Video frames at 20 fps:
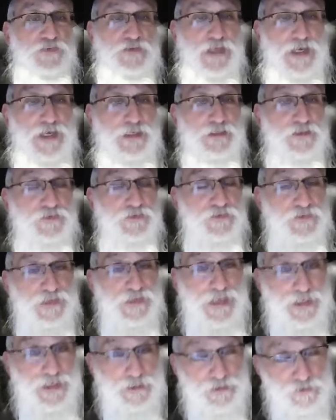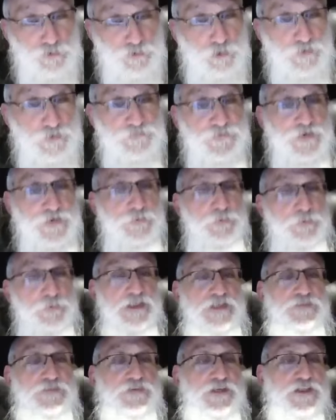off our
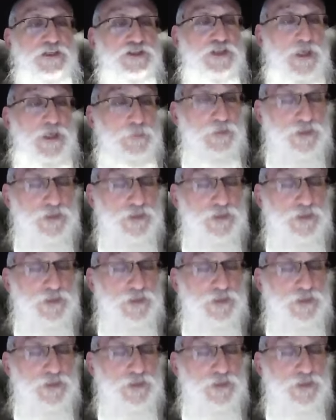belief in Hashem.